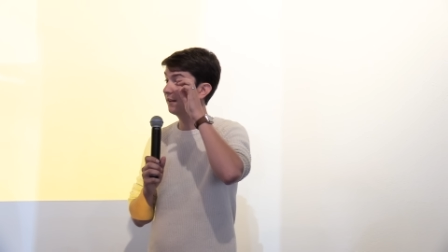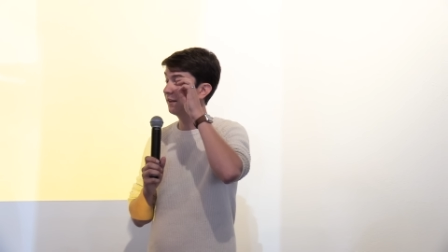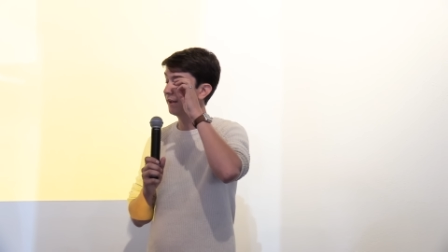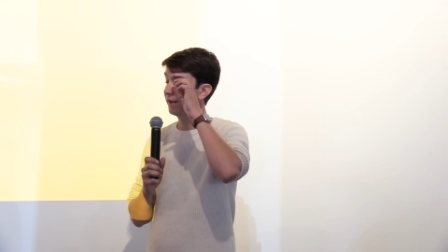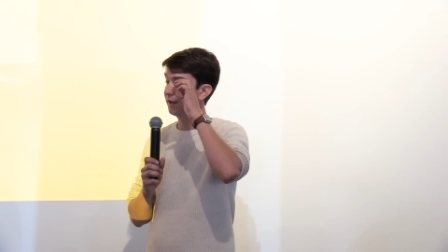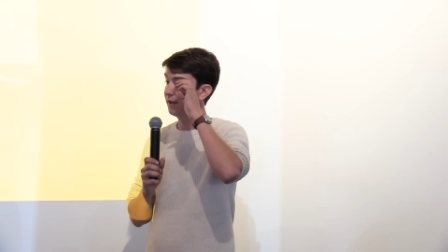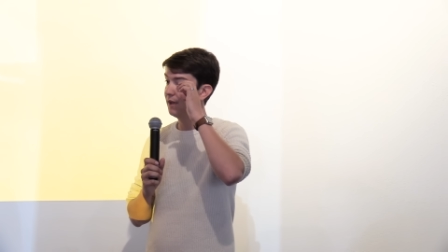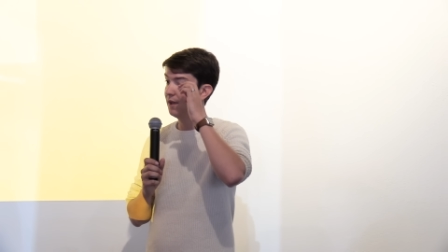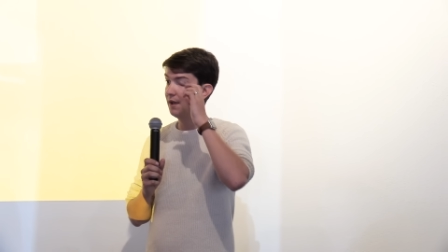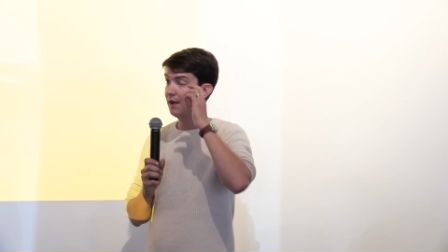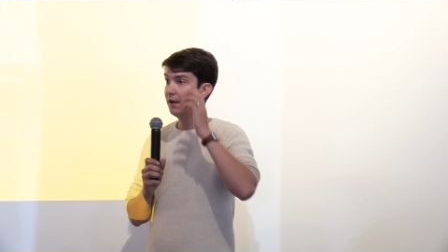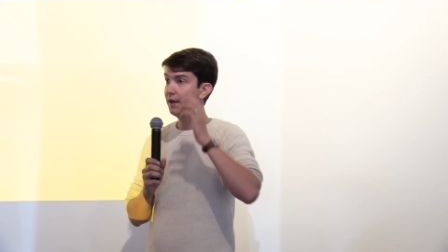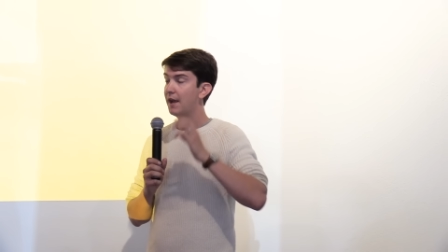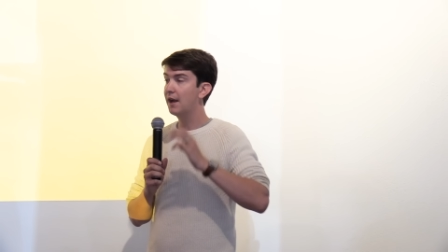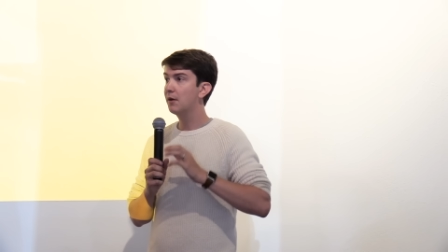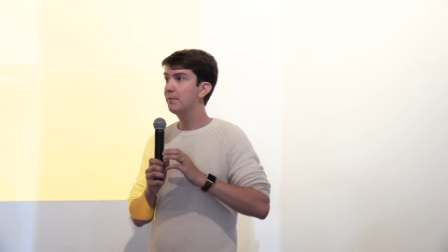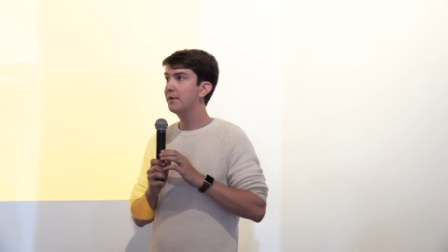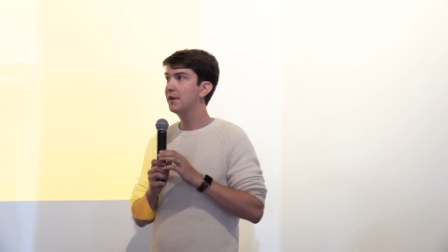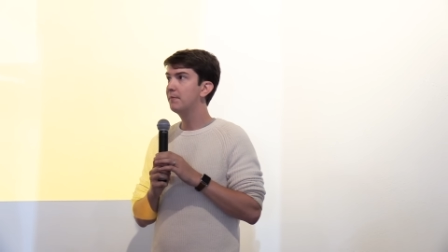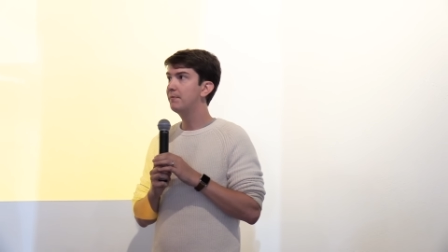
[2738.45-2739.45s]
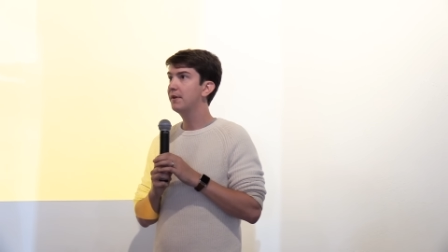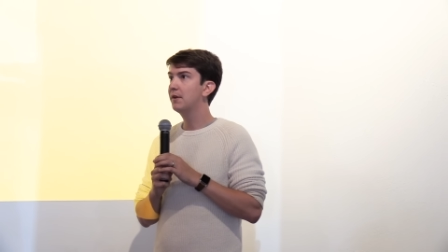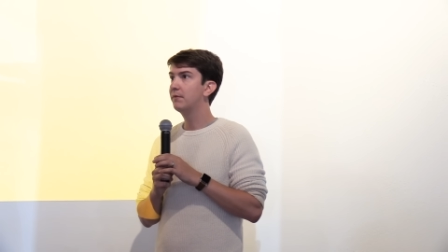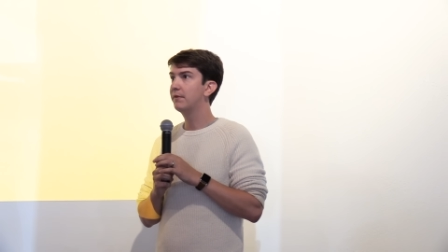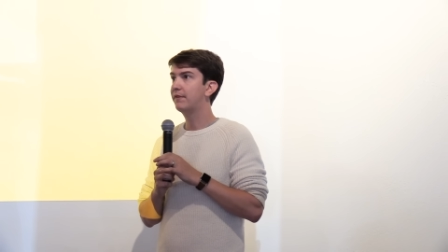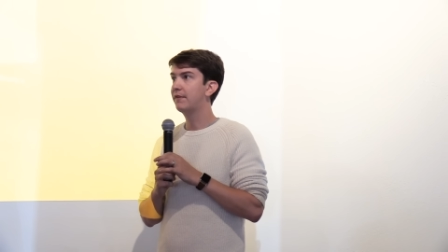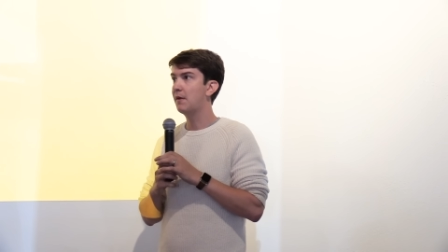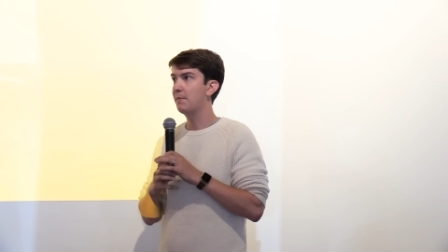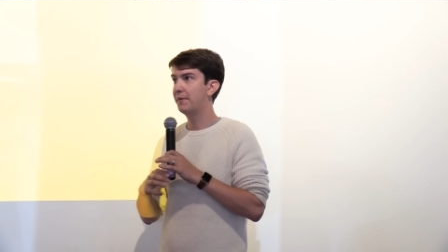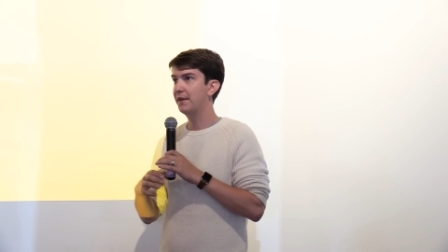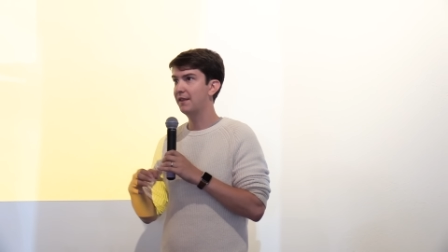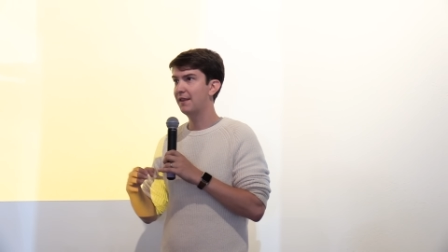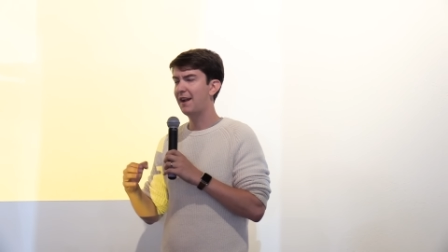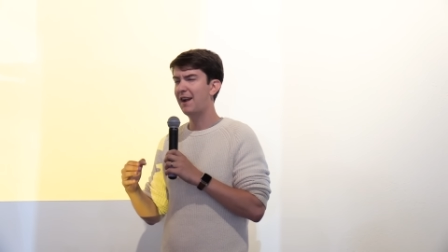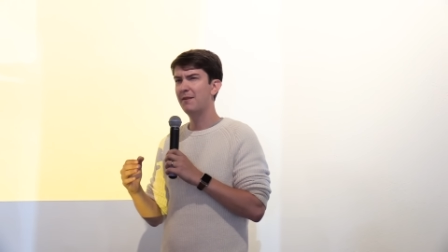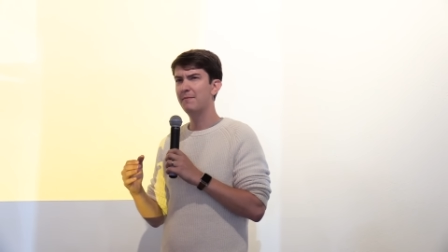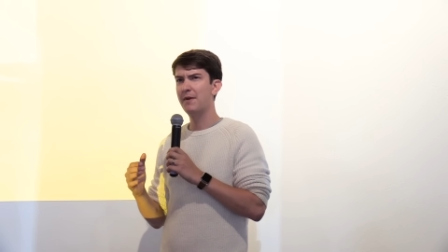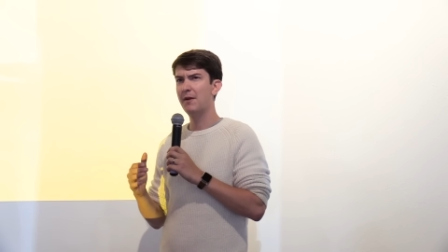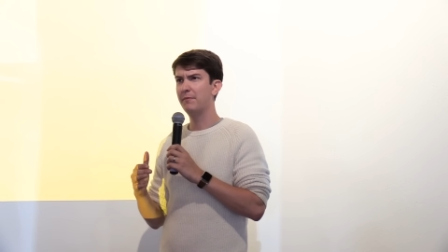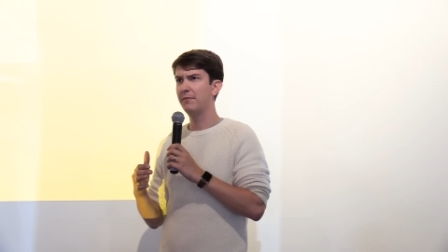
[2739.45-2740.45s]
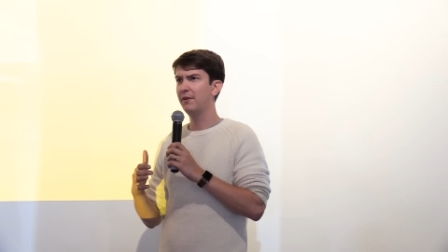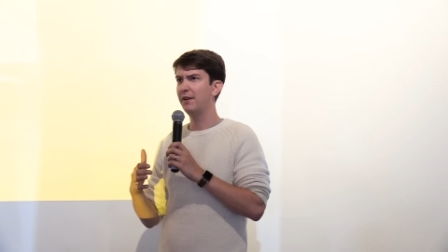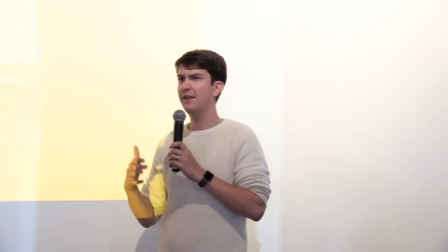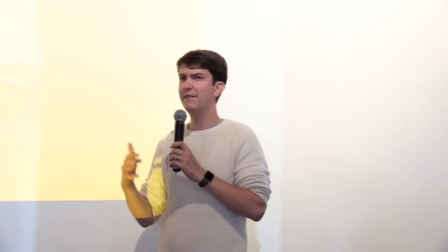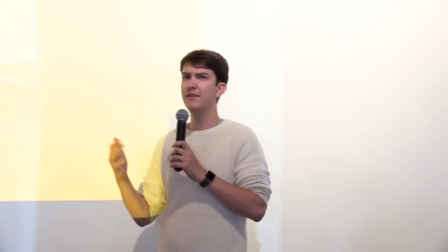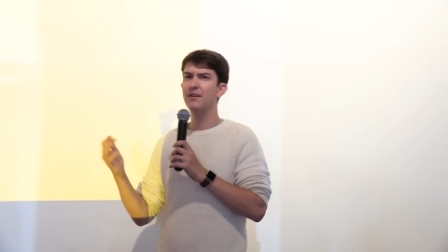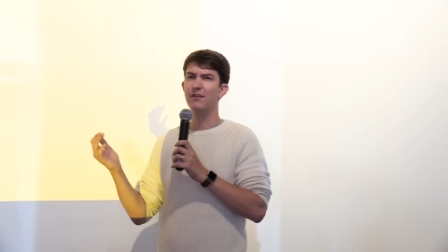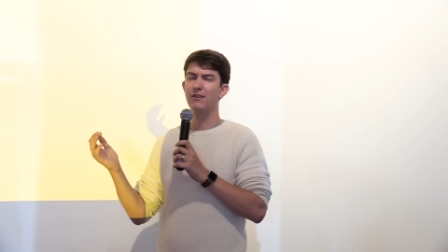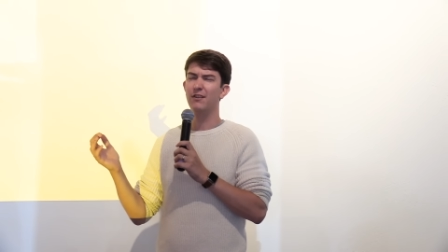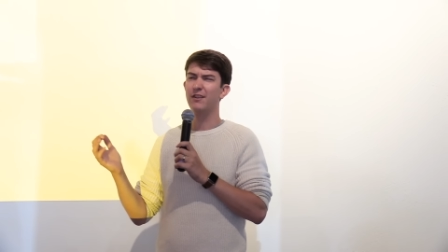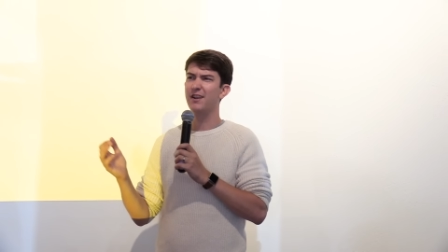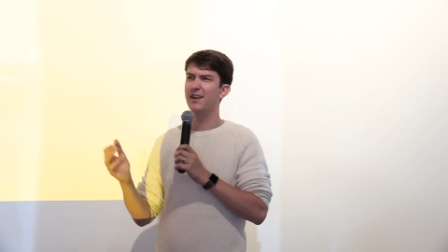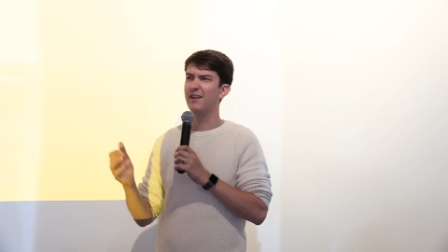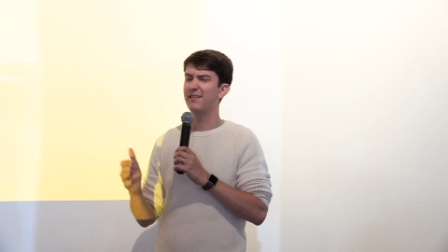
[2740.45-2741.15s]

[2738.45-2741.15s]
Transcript: Like Airbnb was something that I remember even early on,